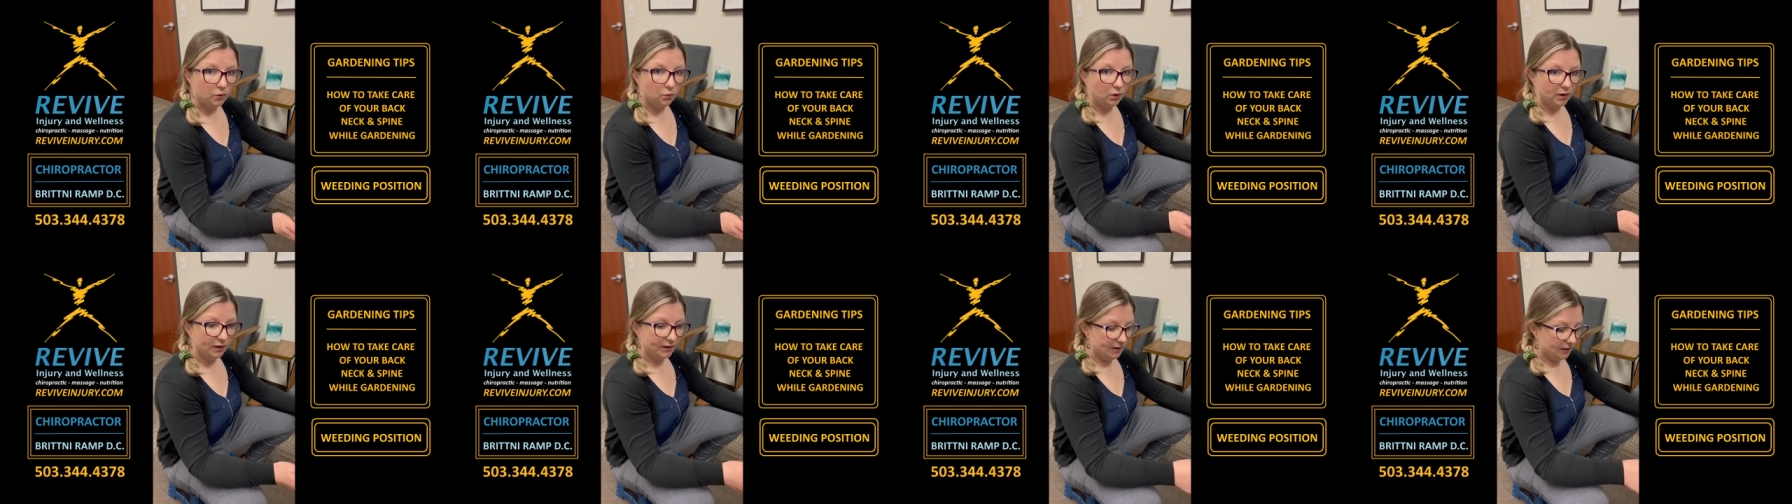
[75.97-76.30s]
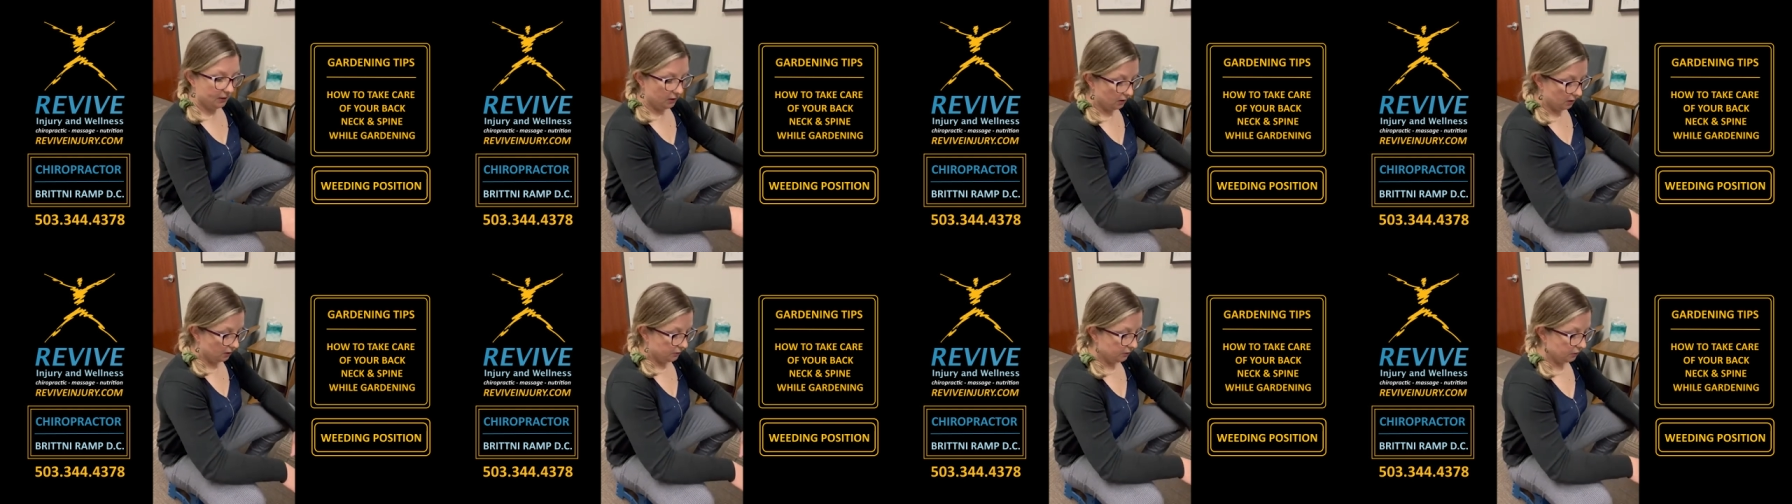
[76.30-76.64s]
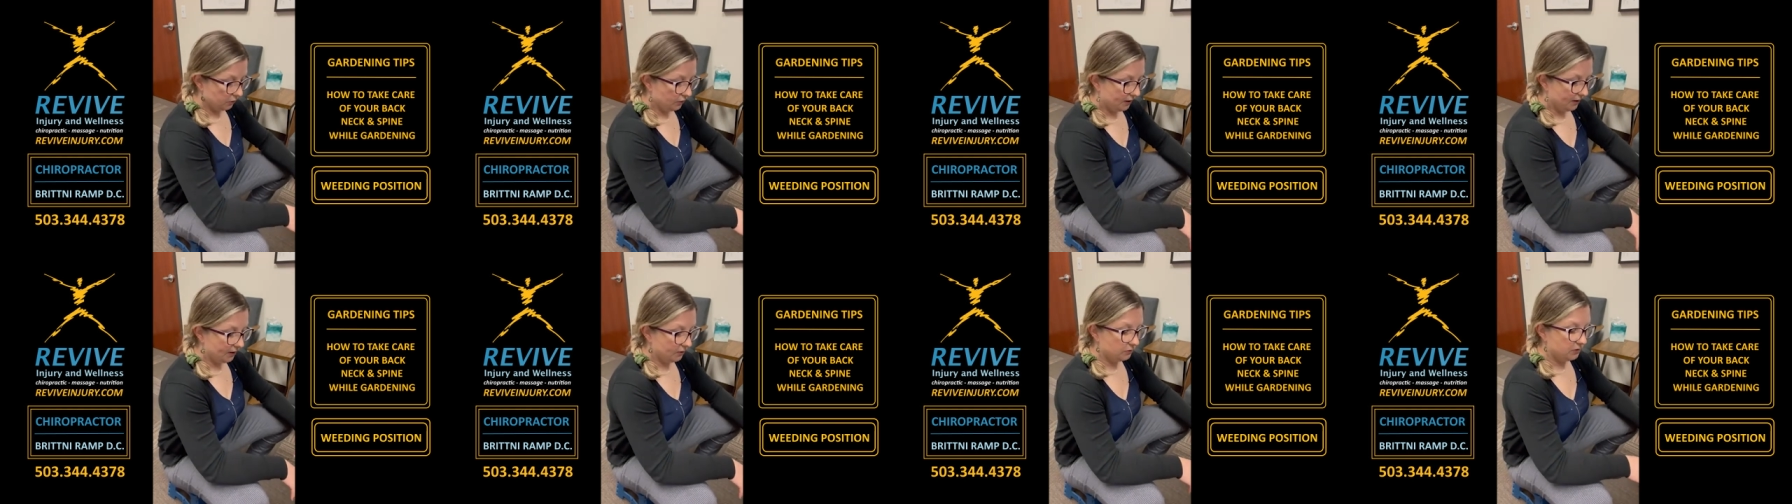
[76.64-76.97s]
working on the
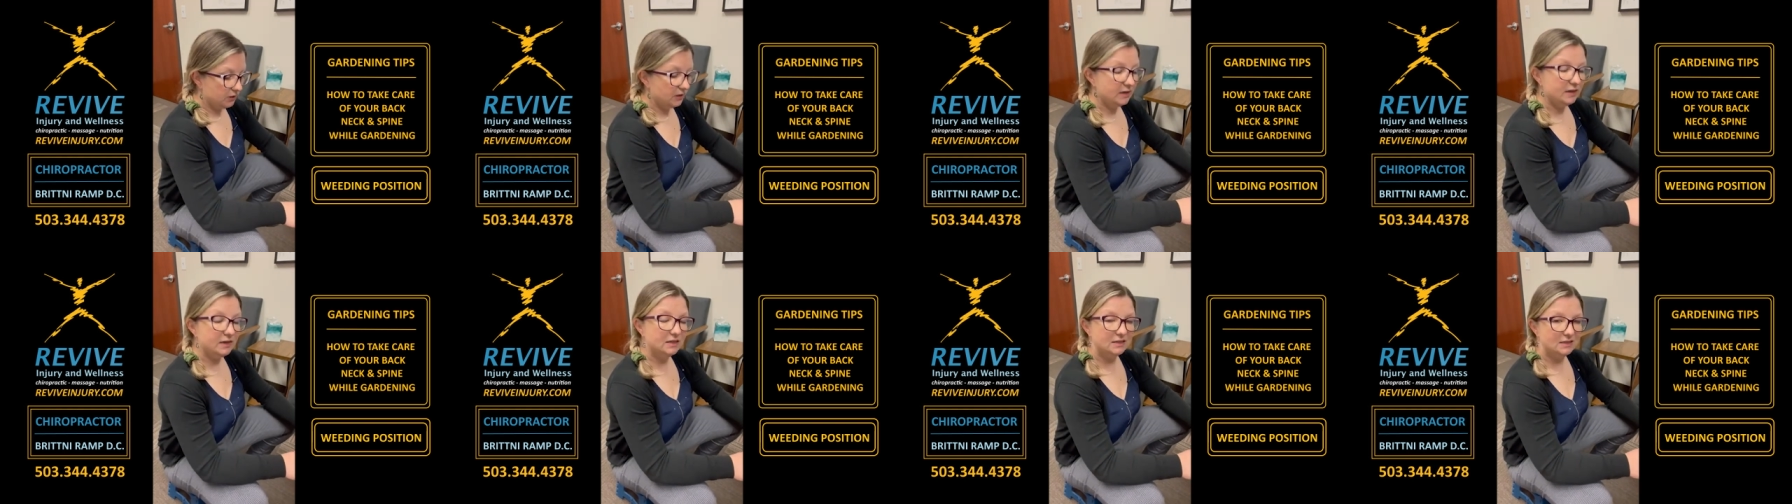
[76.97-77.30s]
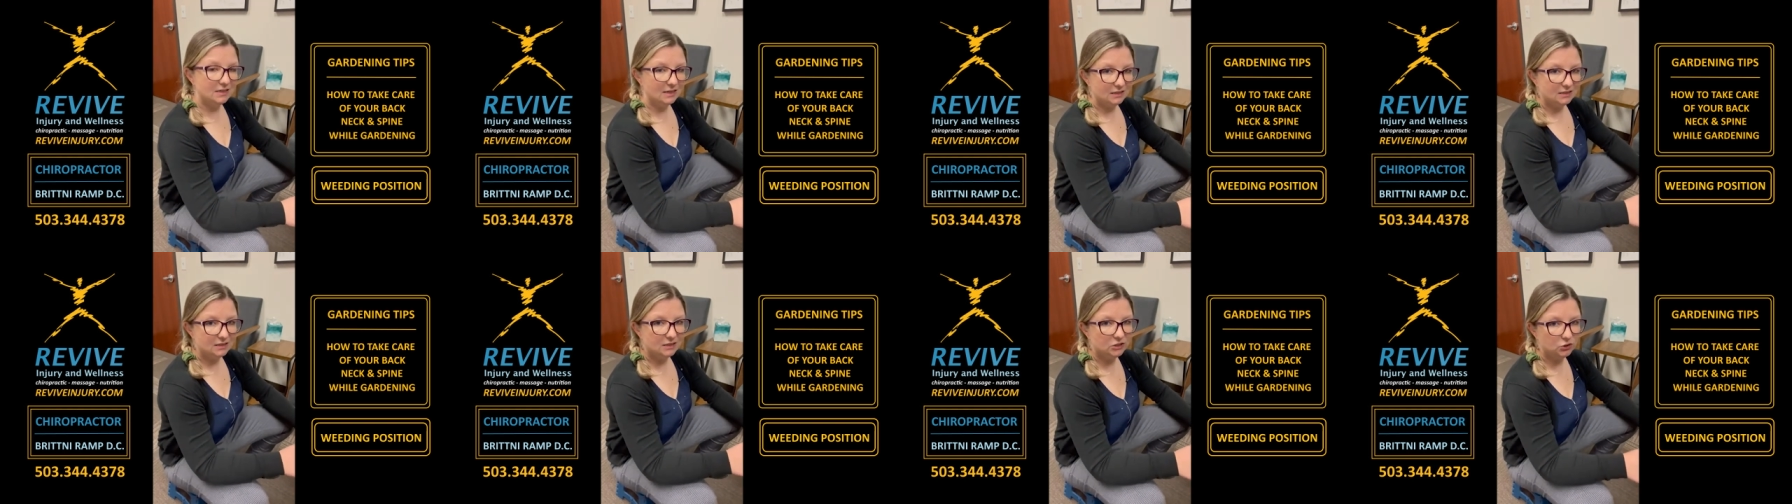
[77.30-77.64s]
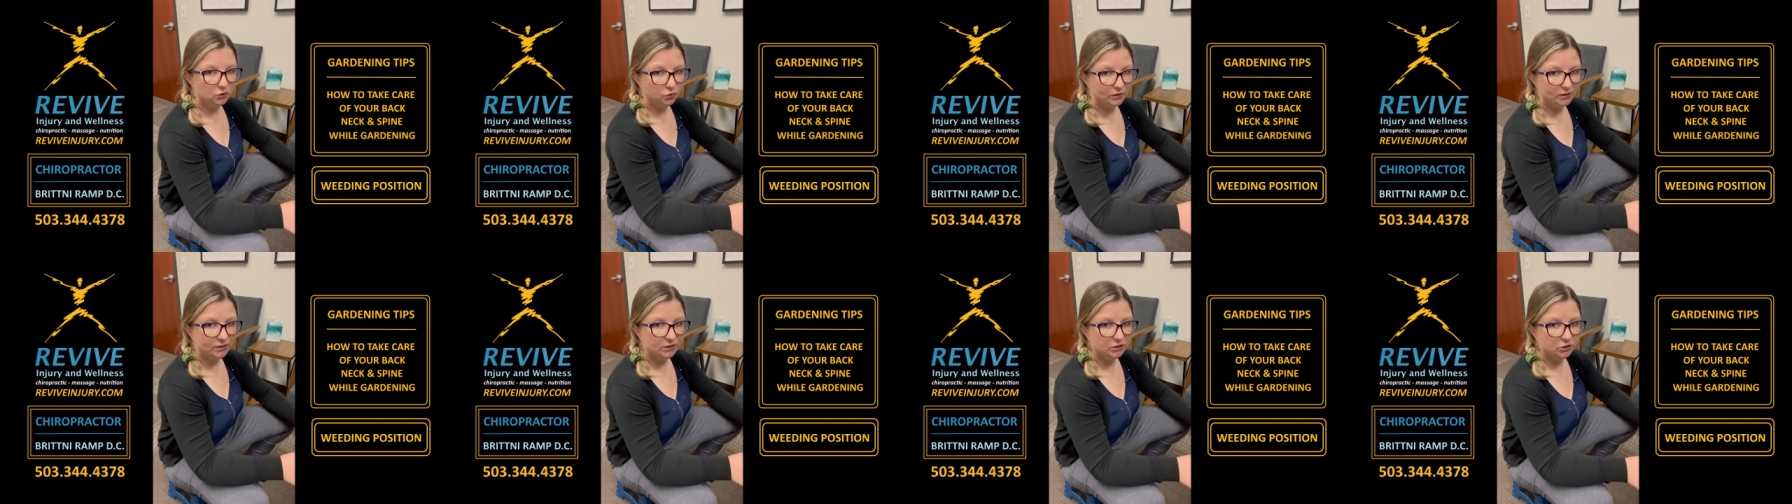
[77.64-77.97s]
ground is not to
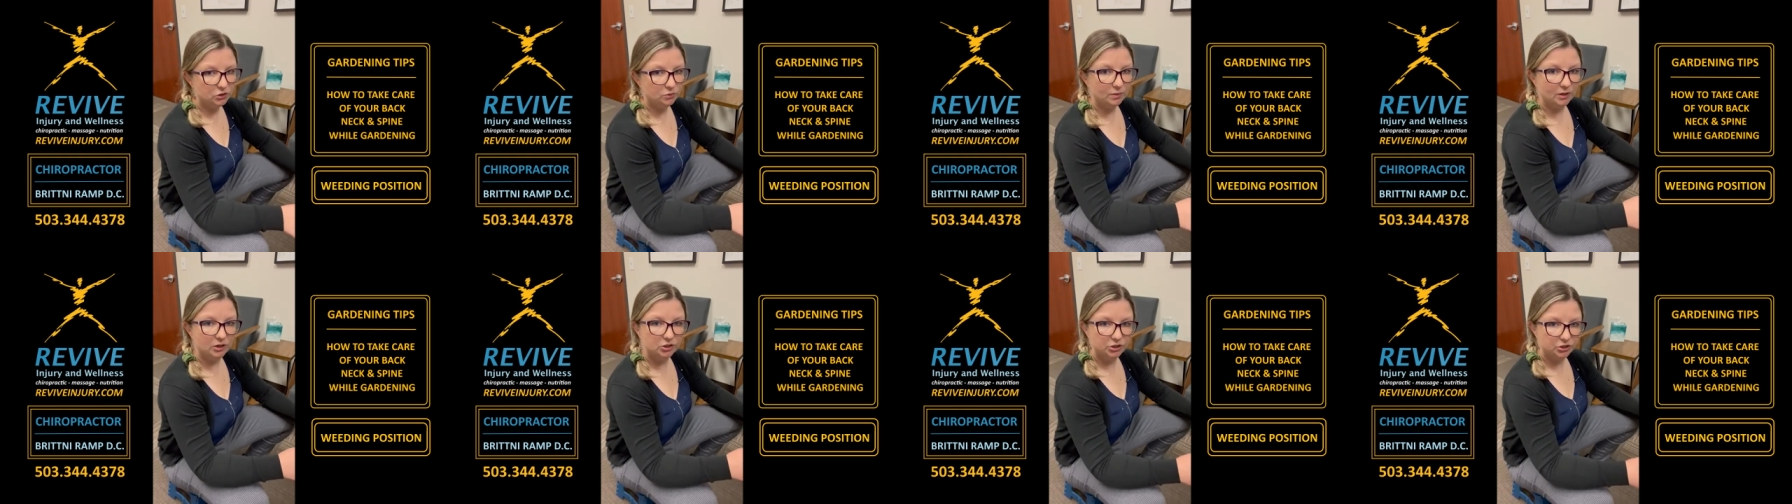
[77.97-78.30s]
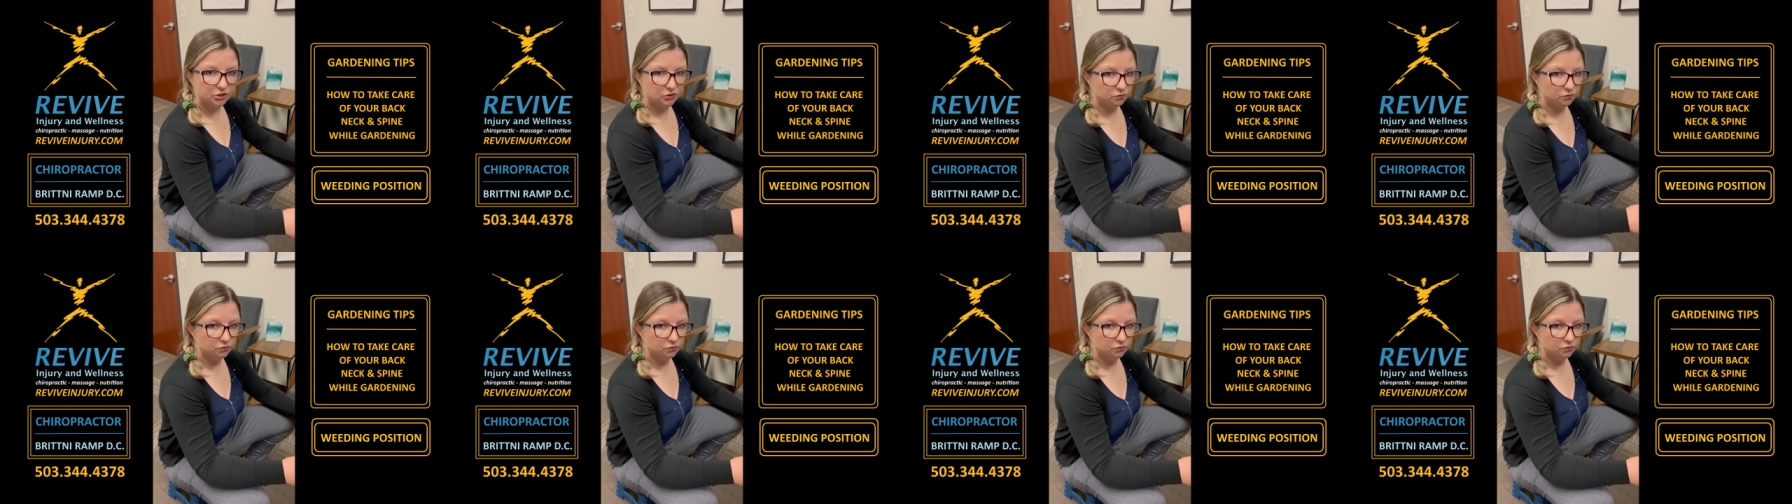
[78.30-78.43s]
twist too much.